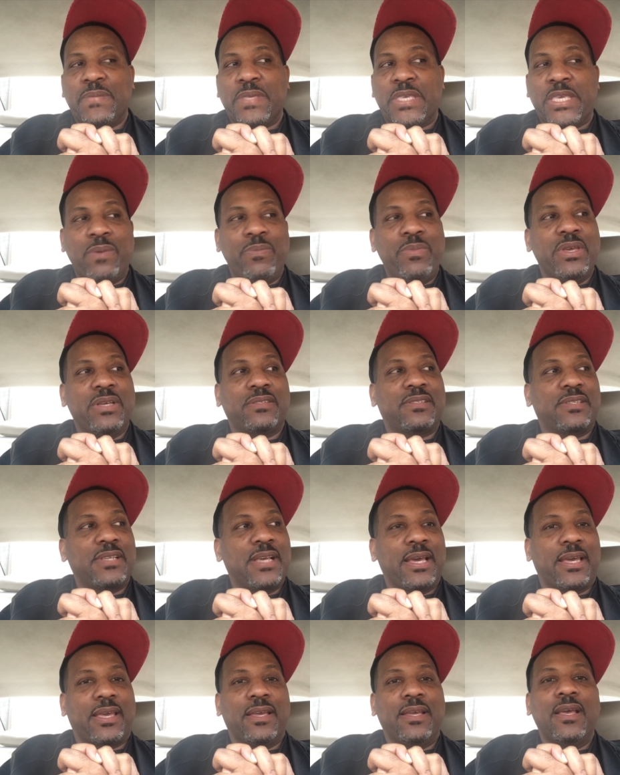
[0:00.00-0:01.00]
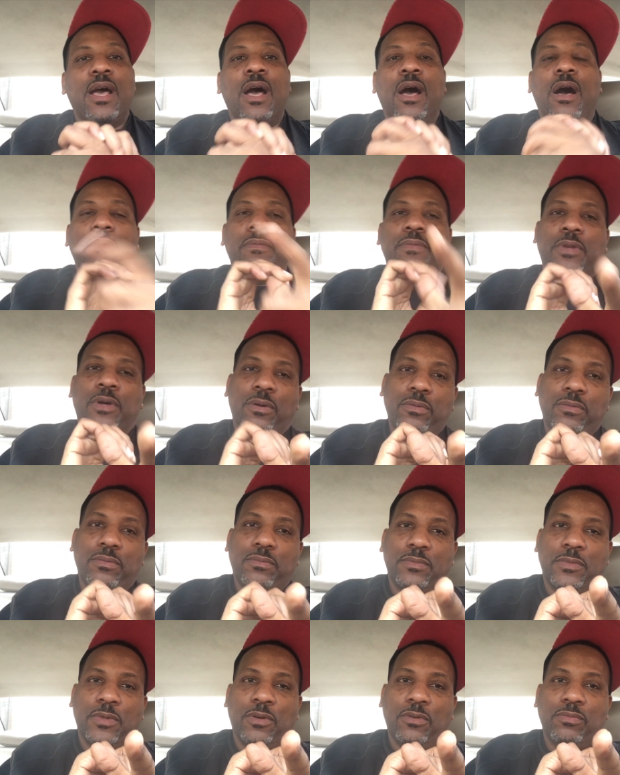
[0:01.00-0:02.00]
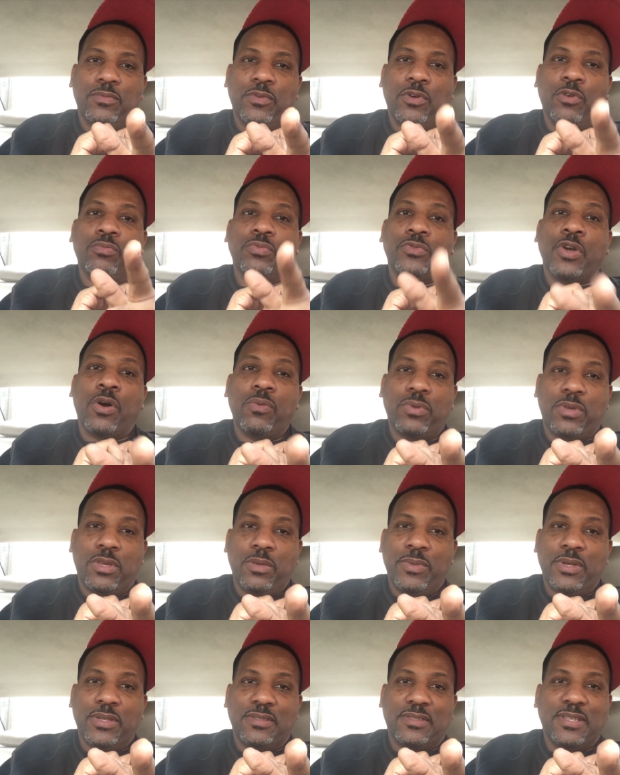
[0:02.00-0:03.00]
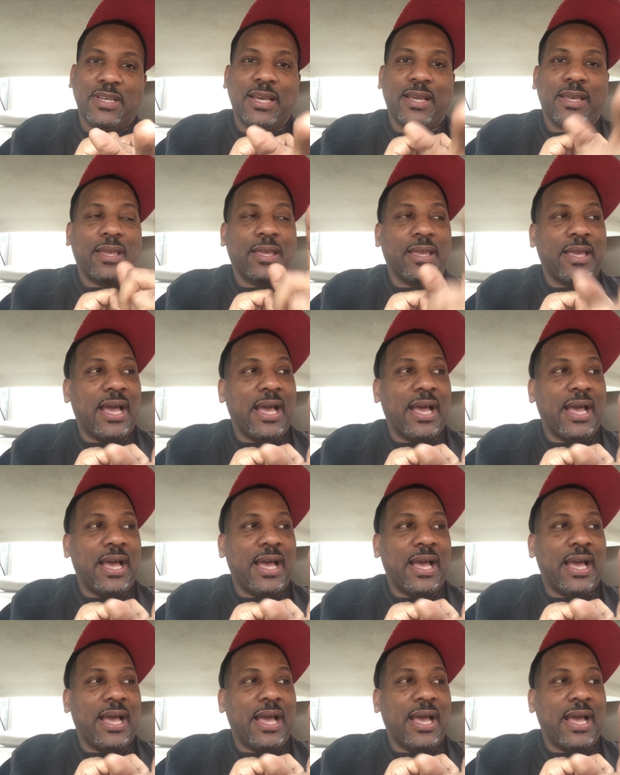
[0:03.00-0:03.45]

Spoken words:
Give me a second. Nope, don't give me a second.